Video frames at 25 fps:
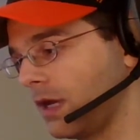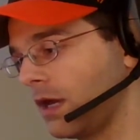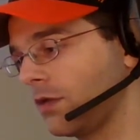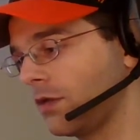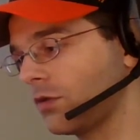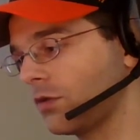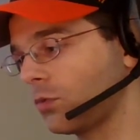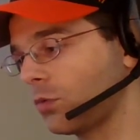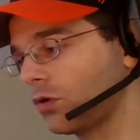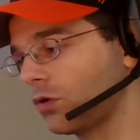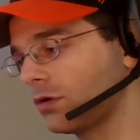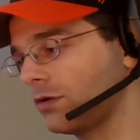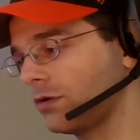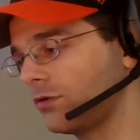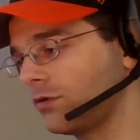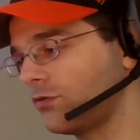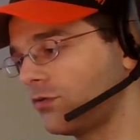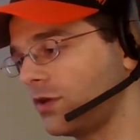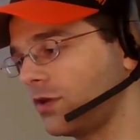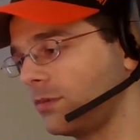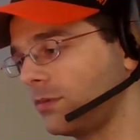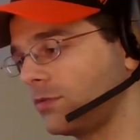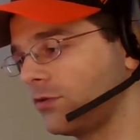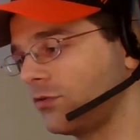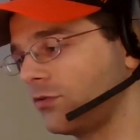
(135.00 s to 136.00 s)
The warden
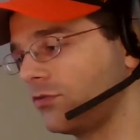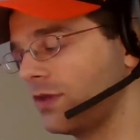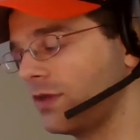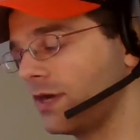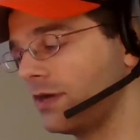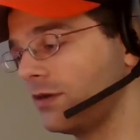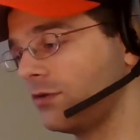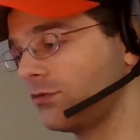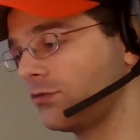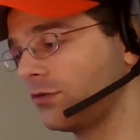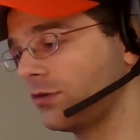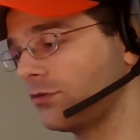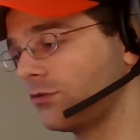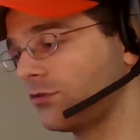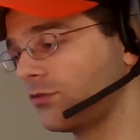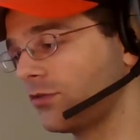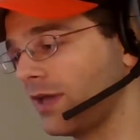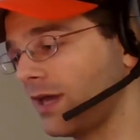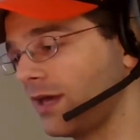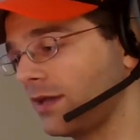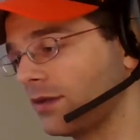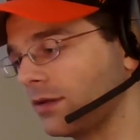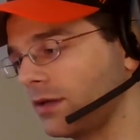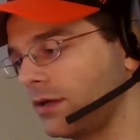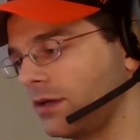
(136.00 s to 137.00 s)
seemed as dazed as
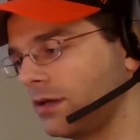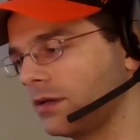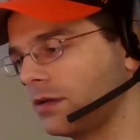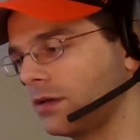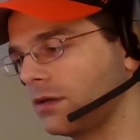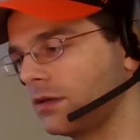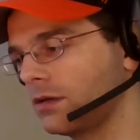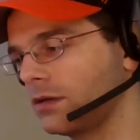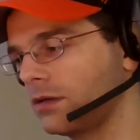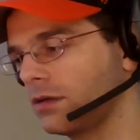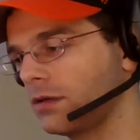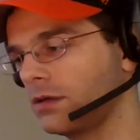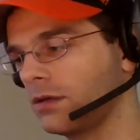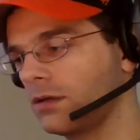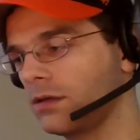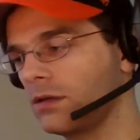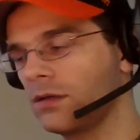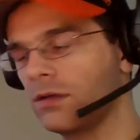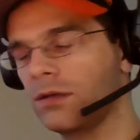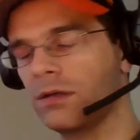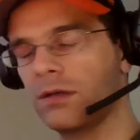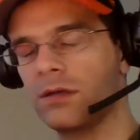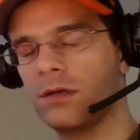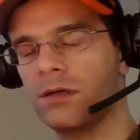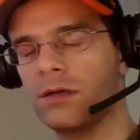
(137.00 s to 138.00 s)
Stanley.
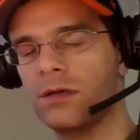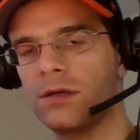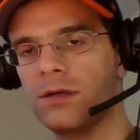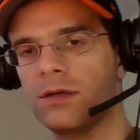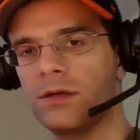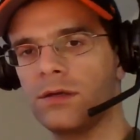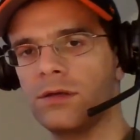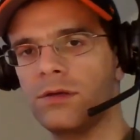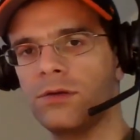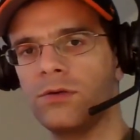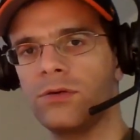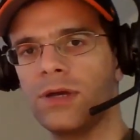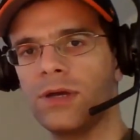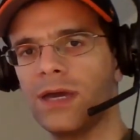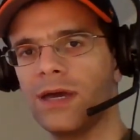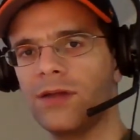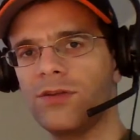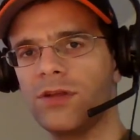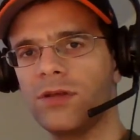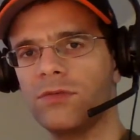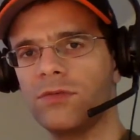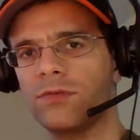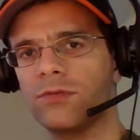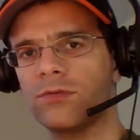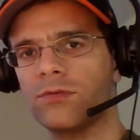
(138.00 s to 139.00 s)
You
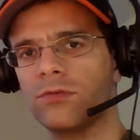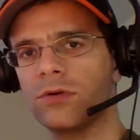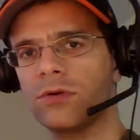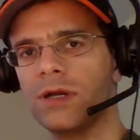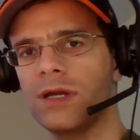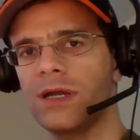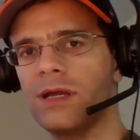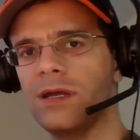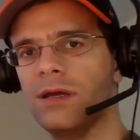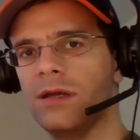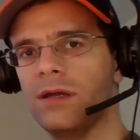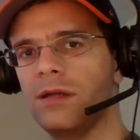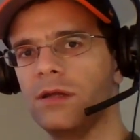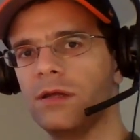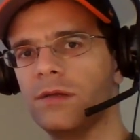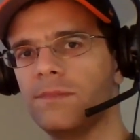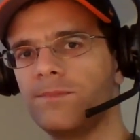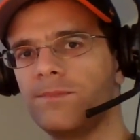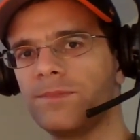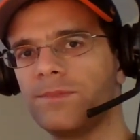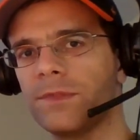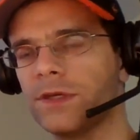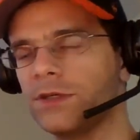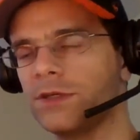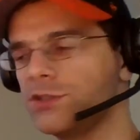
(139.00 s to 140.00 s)
can't even read,
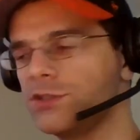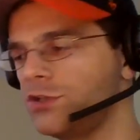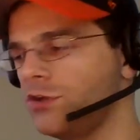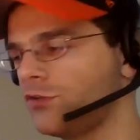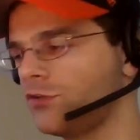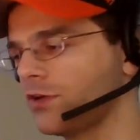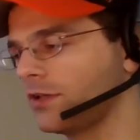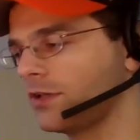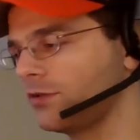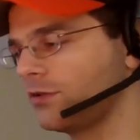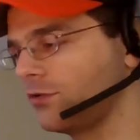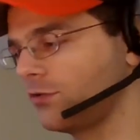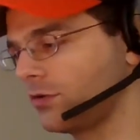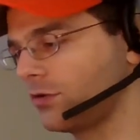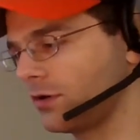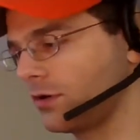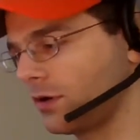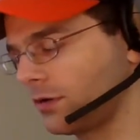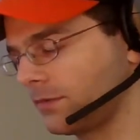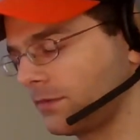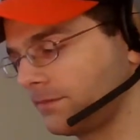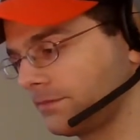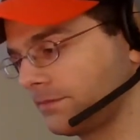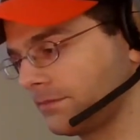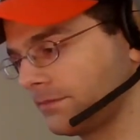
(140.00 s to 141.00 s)
she said to
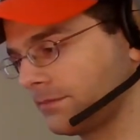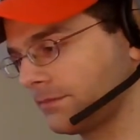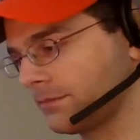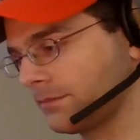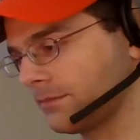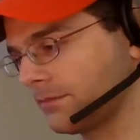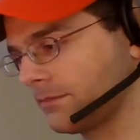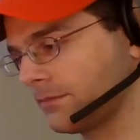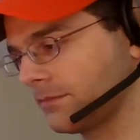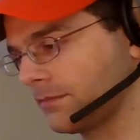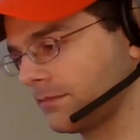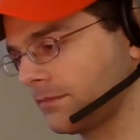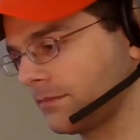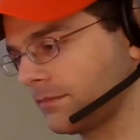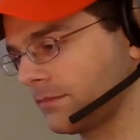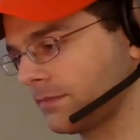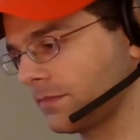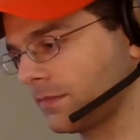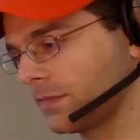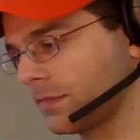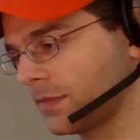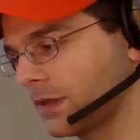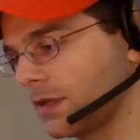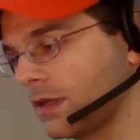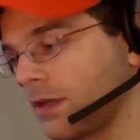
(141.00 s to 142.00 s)
Zero.
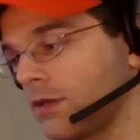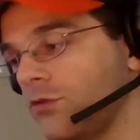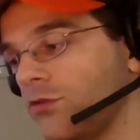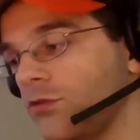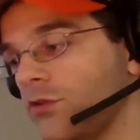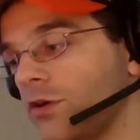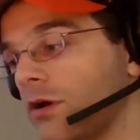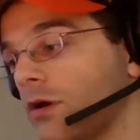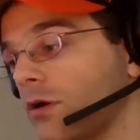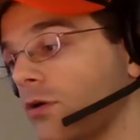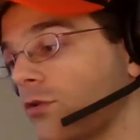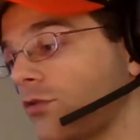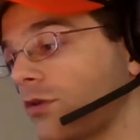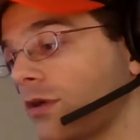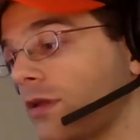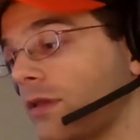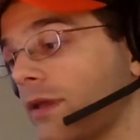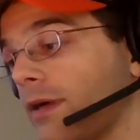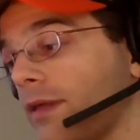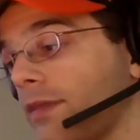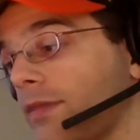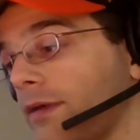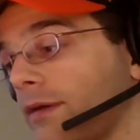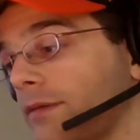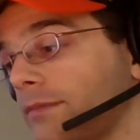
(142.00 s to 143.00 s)
Zero said
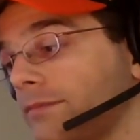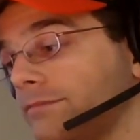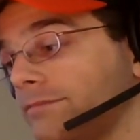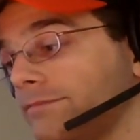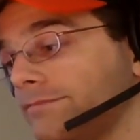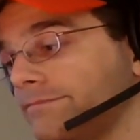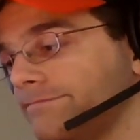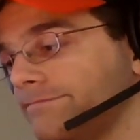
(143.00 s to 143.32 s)
nothing.